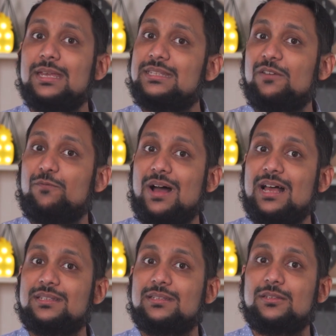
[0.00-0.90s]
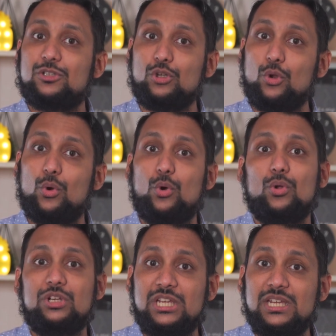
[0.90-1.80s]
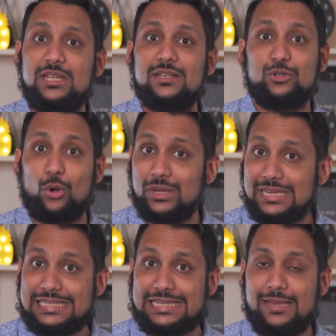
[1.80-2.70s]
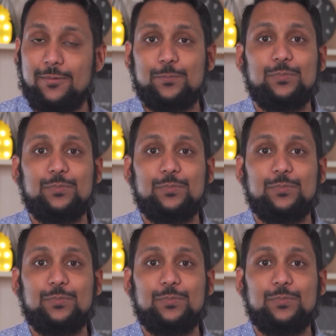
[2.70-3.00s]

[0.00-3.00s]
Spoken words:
Is it fast, slow, tedious, or easy?